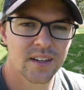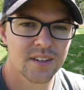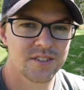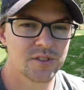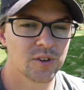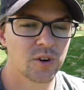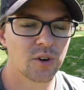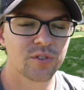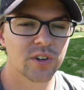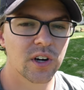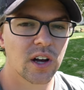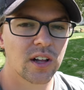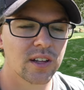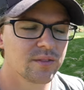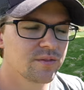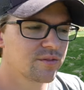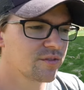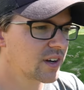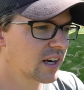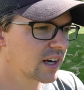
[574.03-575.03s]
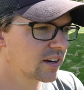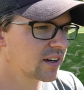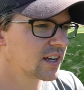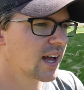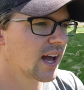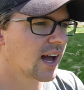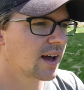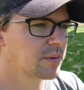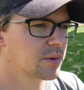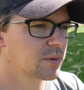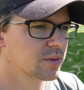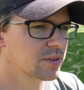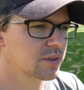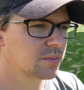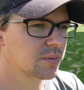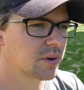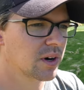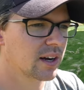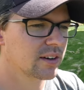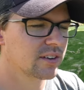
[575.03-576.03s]
So overall, I'm very happy with the
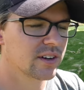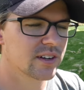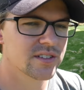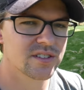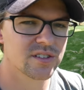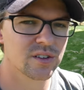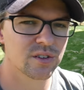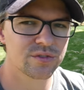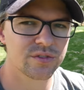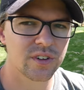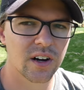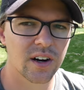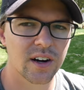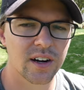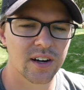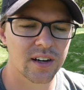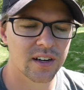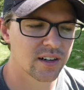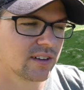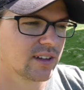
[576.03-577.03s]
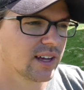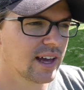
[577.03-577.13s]
progress so far.